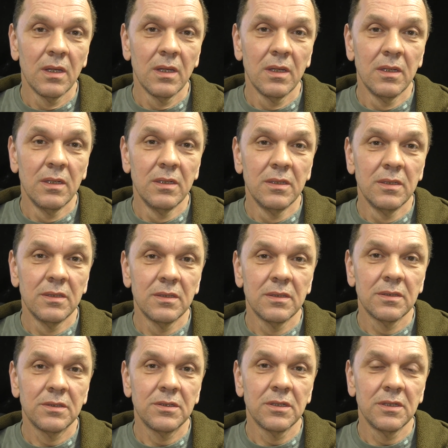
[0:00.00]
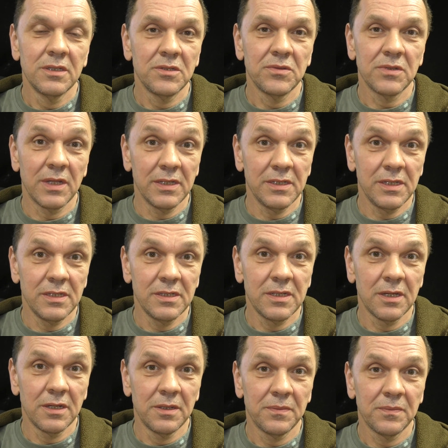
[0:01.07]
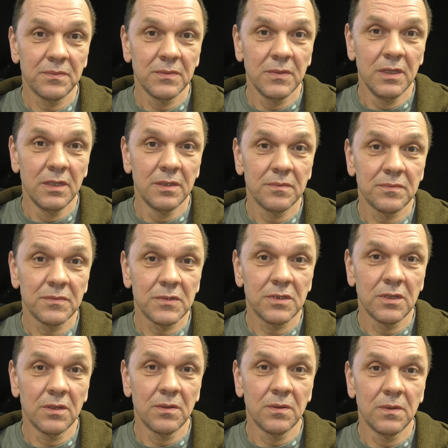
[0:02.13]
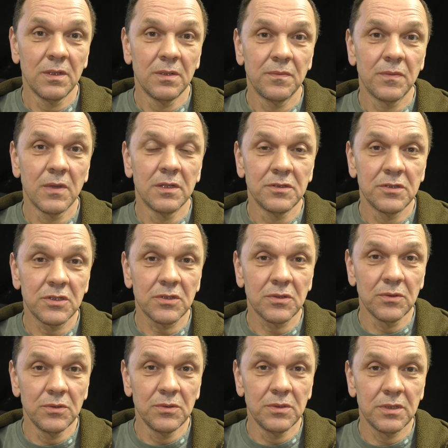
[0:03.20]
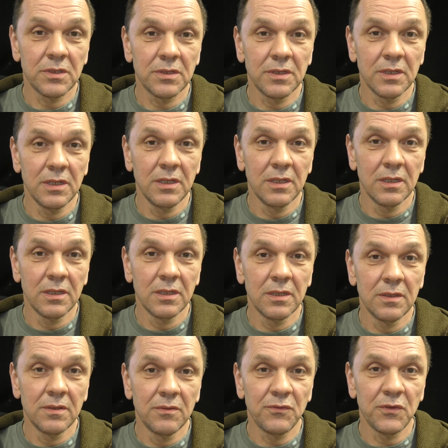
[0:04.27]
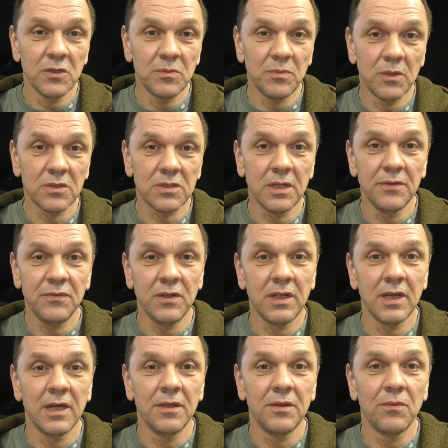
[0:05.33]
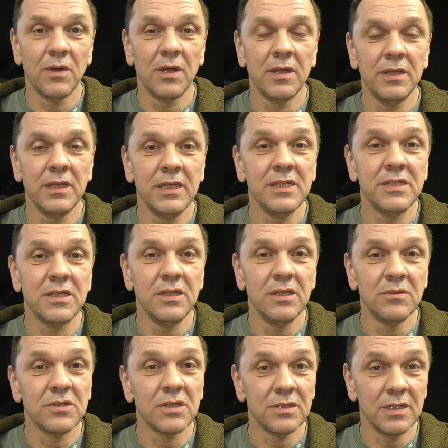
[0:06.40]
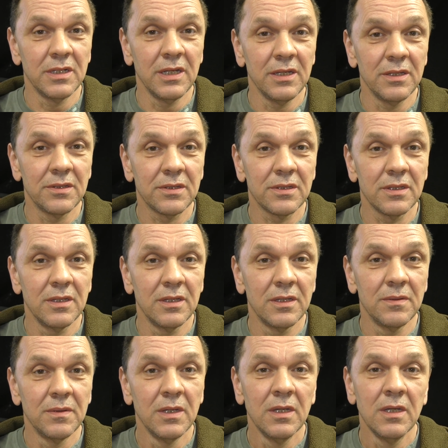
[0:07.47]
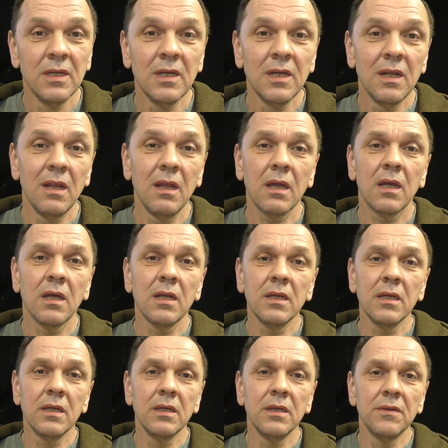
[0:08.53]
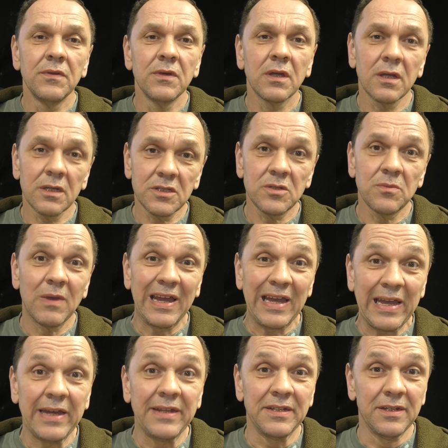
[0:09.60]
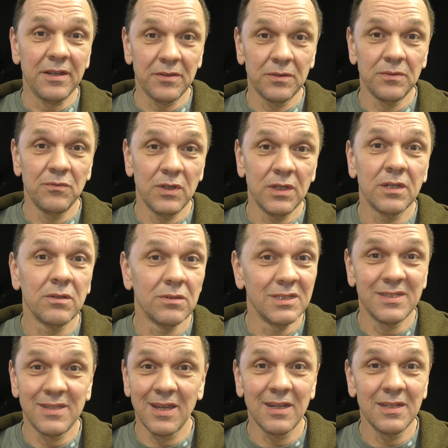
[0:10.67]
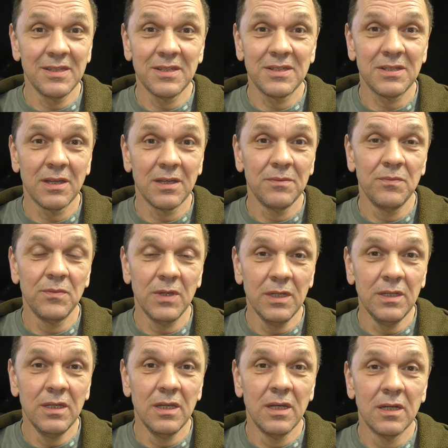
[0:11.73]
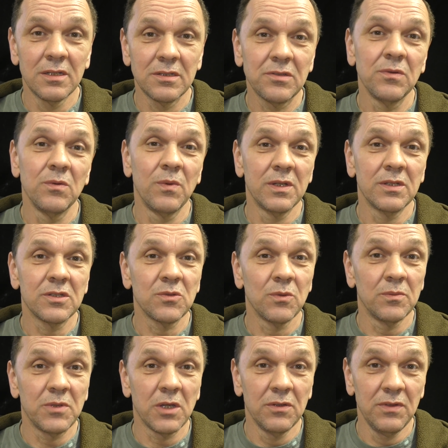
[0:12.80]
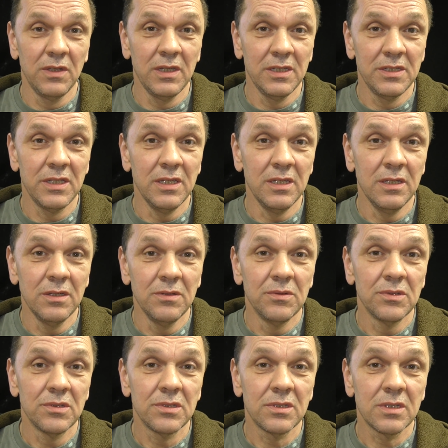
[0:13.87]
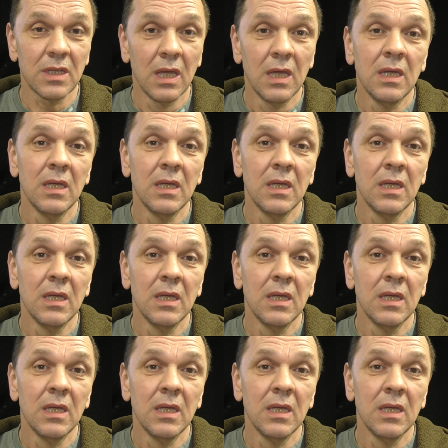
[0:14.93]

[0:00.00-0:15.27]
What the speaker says: and this was an 18 tonner, yeah. So I unscrewed the fuse box, lifted it out the way, and the ECU was underneath. Yeah, luckily the customer had another vehicle exactly the same in the yard, so we went and swapped over the ECUs.